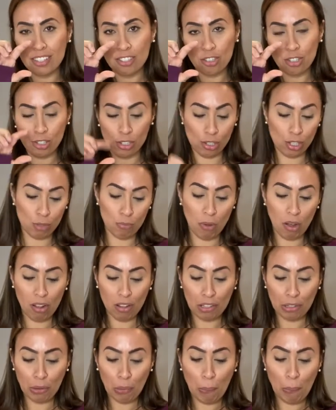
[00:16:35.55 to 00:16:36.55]
just a small
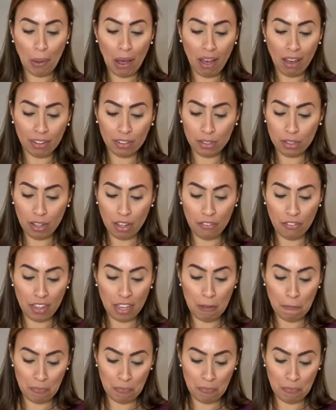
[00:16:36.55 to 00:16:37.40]
little bottle of it,